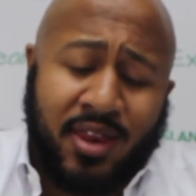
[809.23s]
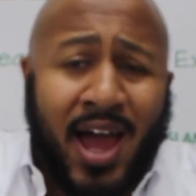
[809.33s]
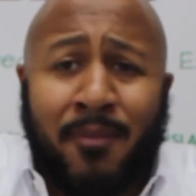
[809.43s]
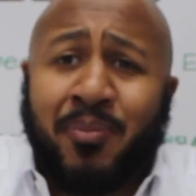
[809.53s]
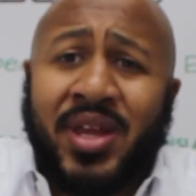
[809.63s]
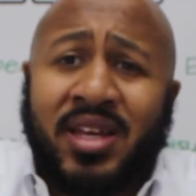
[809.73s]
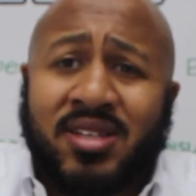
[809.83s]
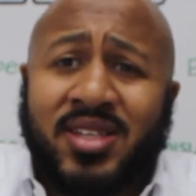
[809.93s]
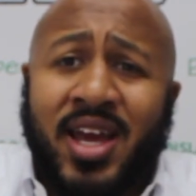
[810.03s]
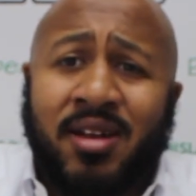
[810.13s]
That being
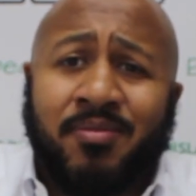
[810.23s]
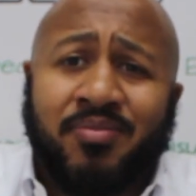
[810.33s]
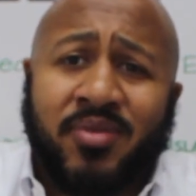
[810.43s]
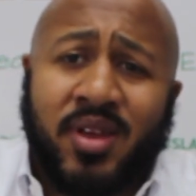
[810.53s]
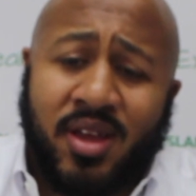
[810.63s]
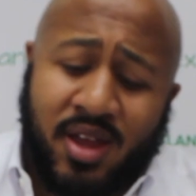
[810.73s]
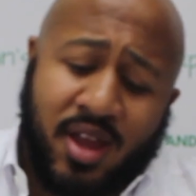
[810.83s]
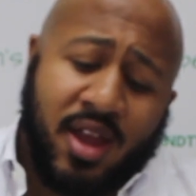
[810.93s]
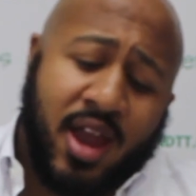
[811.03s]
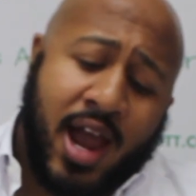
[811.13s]
said,
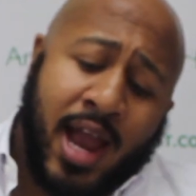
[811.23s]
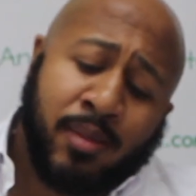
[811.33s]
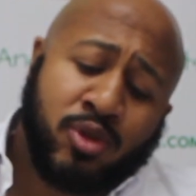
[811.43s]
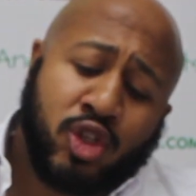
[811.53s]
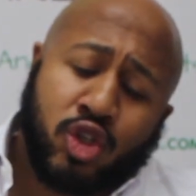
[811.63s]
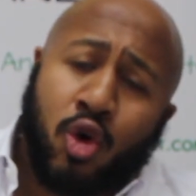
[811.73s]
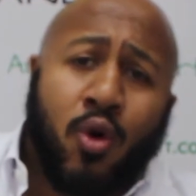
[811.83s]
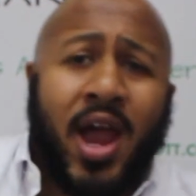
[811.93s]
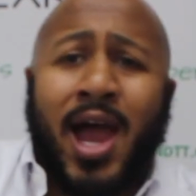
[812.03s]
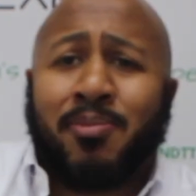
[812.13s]
I'm
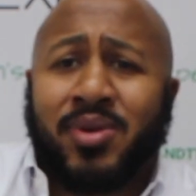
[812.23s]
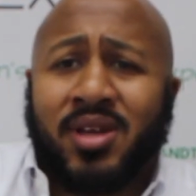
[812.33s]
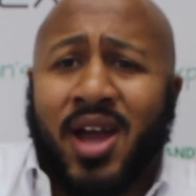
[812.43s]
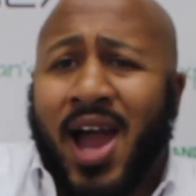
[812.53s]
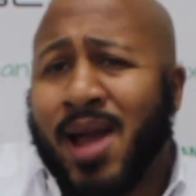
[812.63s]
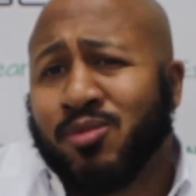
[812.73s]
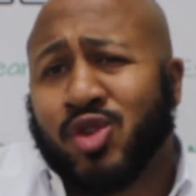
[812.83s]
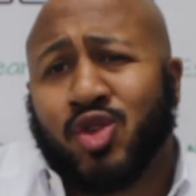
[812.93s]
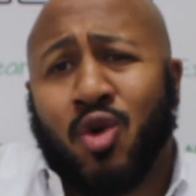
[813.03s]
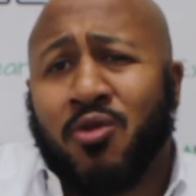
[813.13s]
so happy, I'm
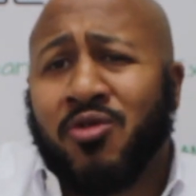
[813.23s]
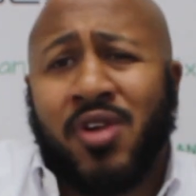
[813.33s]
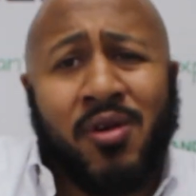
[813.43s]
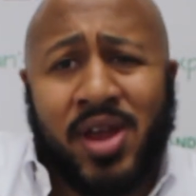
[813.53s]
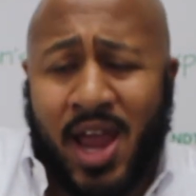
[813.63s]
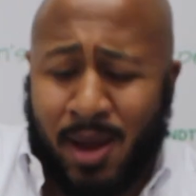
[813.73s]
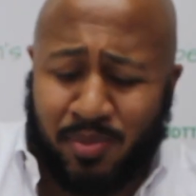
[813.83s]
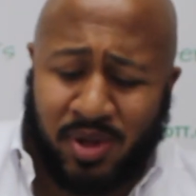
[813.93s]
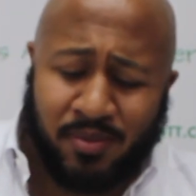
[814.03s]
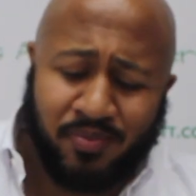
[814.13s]
so very
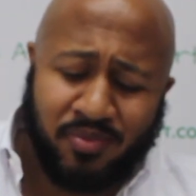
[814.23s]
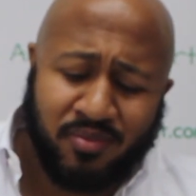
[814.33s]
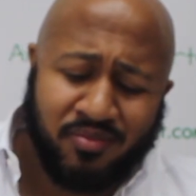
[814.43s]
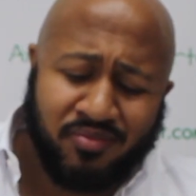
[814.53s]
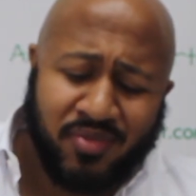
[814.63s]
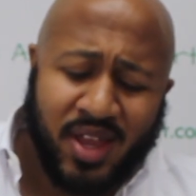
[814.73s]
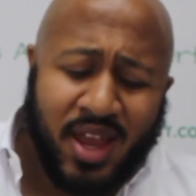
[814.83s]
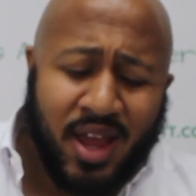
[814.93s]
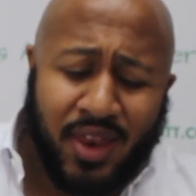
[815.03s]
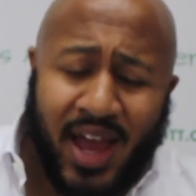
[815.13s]
happy
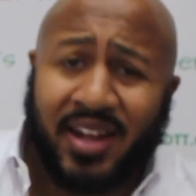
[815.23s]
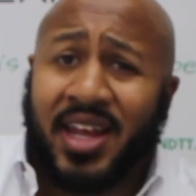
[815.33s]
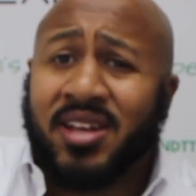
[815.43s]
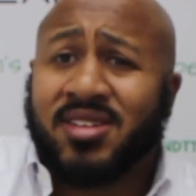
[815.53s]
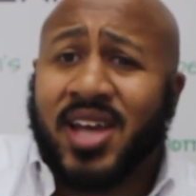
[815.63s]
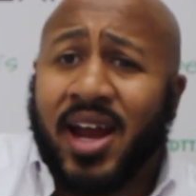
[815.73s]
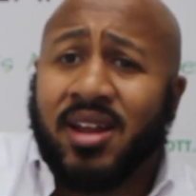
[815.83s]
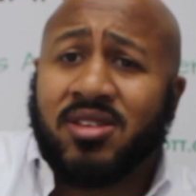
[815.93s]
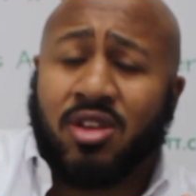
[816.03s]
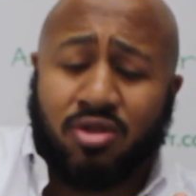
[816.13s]
that they
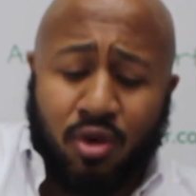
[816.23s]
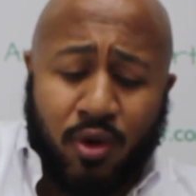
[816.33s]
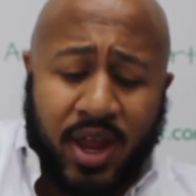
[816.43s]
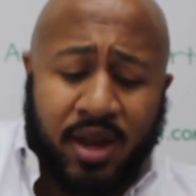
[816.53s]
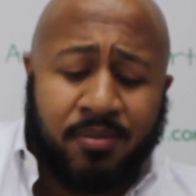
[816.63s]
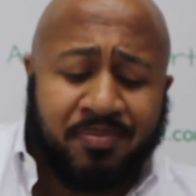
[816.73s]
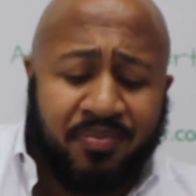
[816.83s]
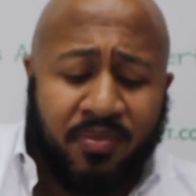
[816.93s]
decided to throw in